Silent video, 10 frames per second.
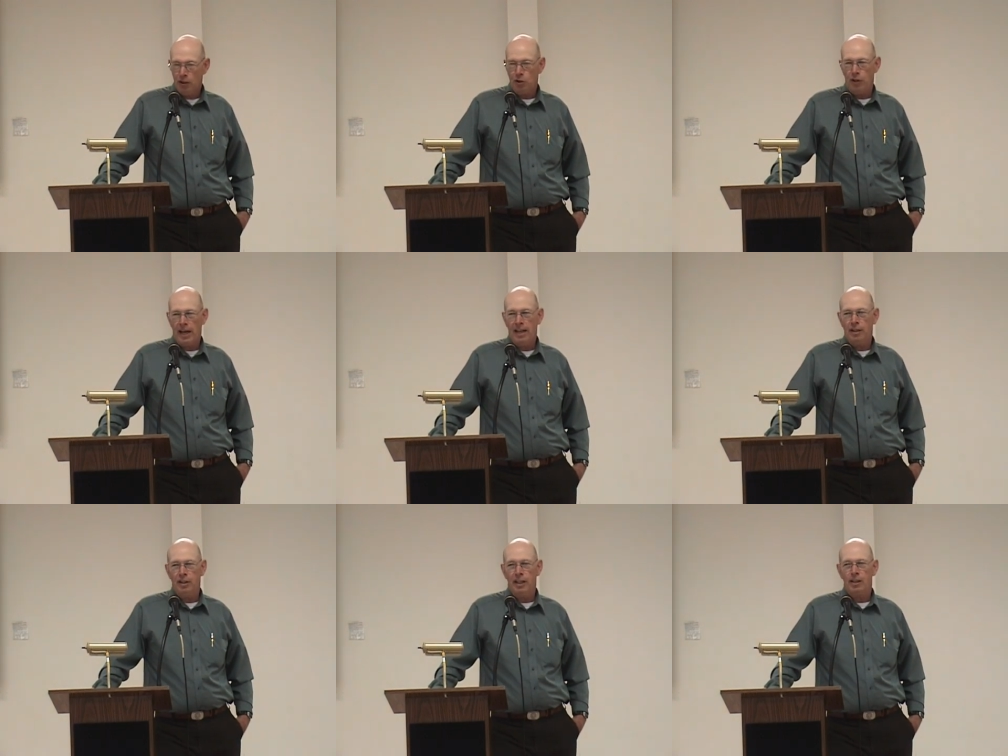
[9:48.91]
So they had
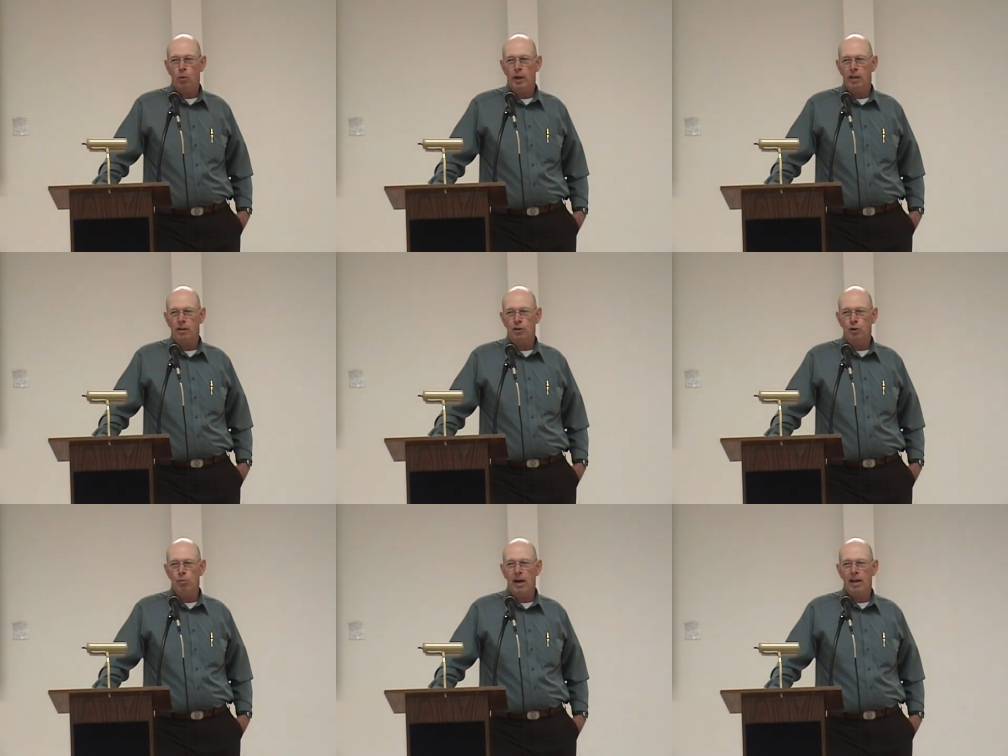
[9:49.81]
to dig the wells
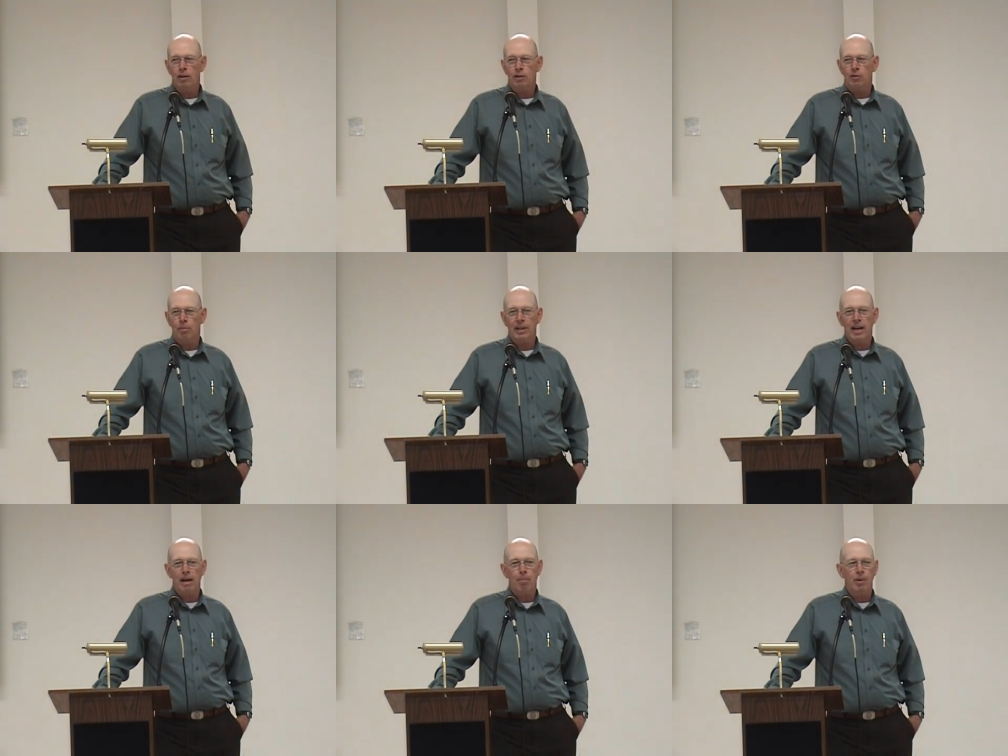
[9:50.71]
2 miles from
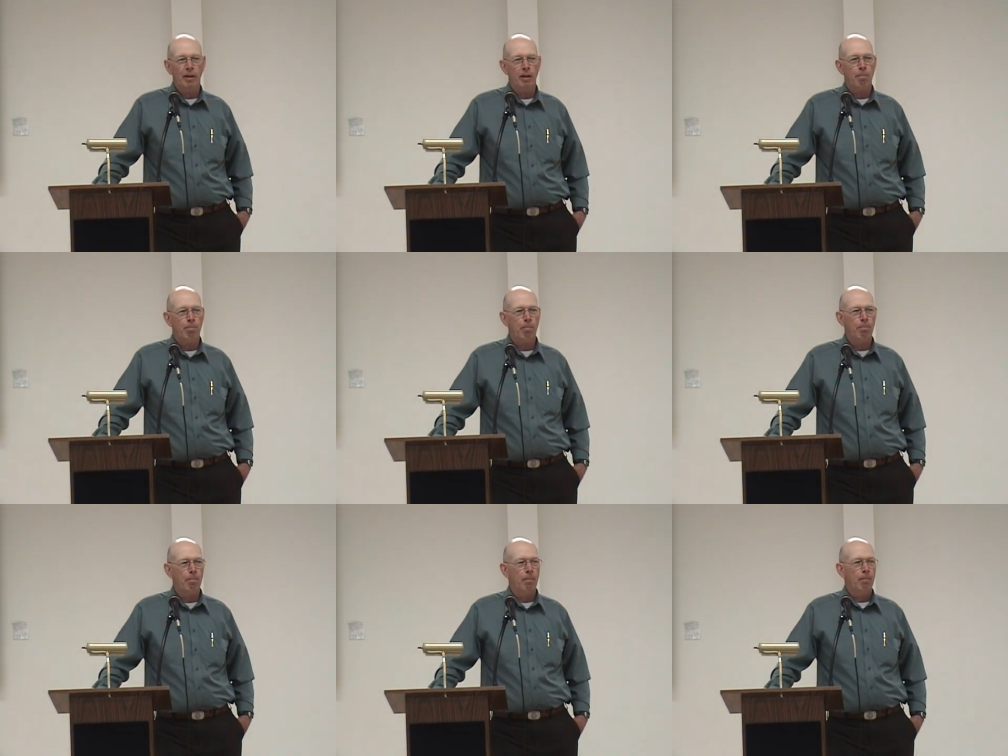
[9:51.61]
camp and then
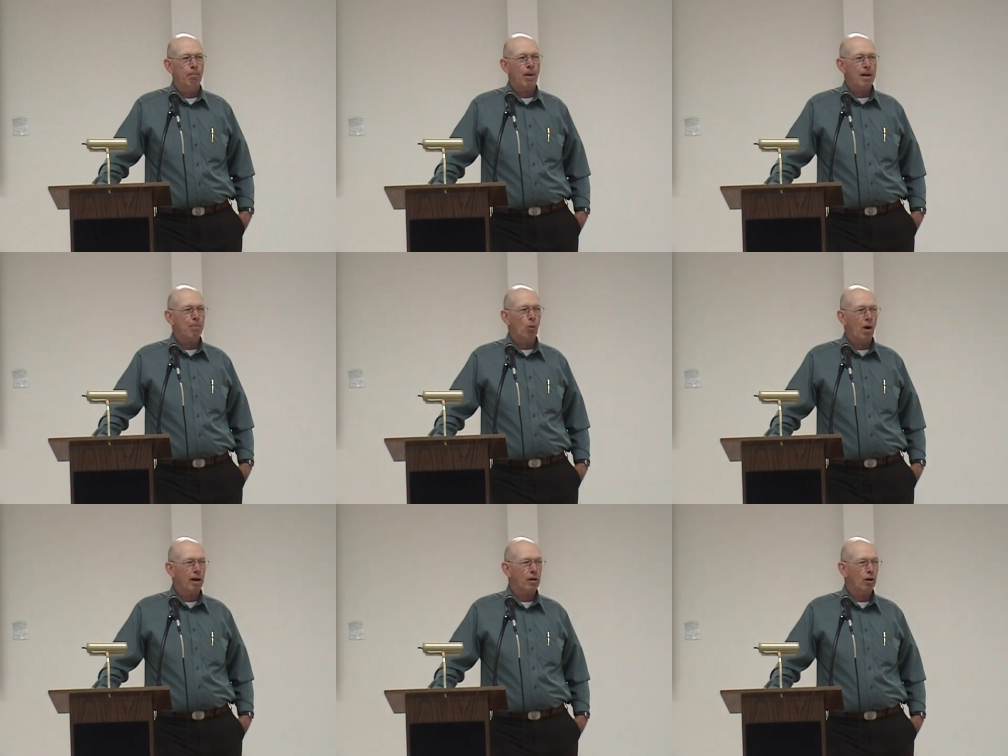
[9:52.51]
pipe the
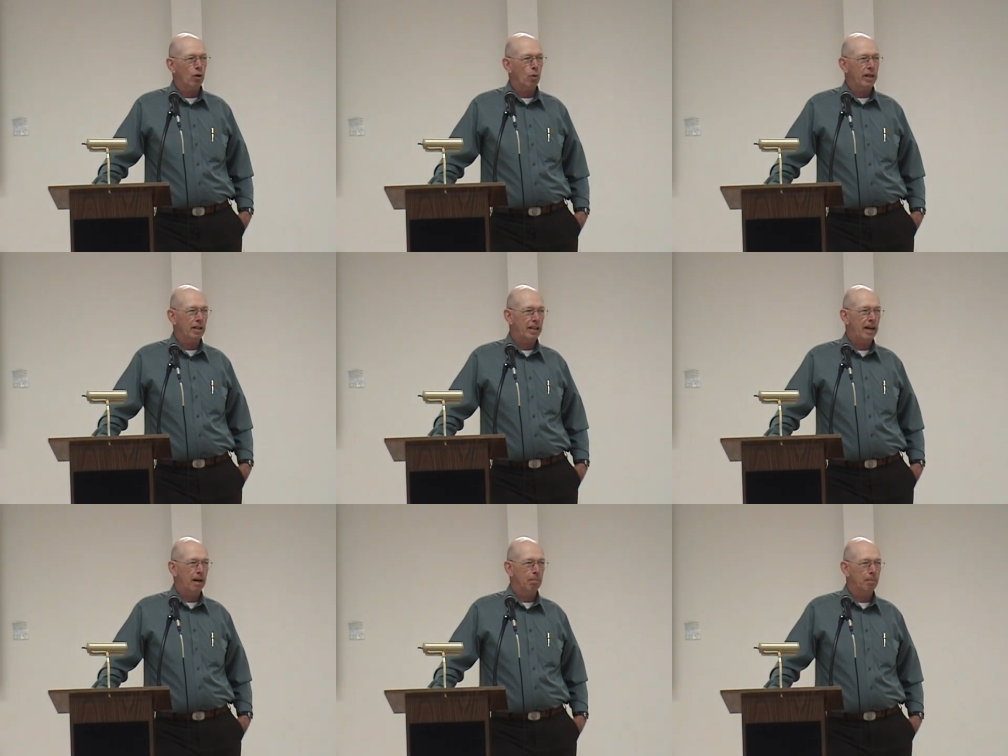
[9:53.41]
water all the way to the
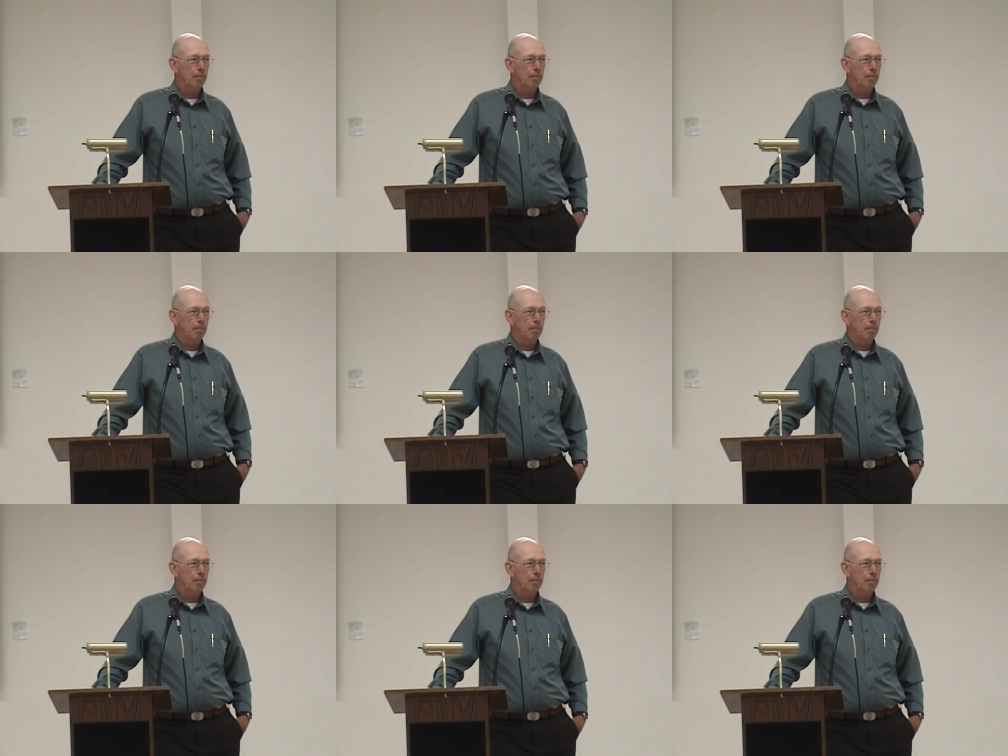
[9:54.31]
camp.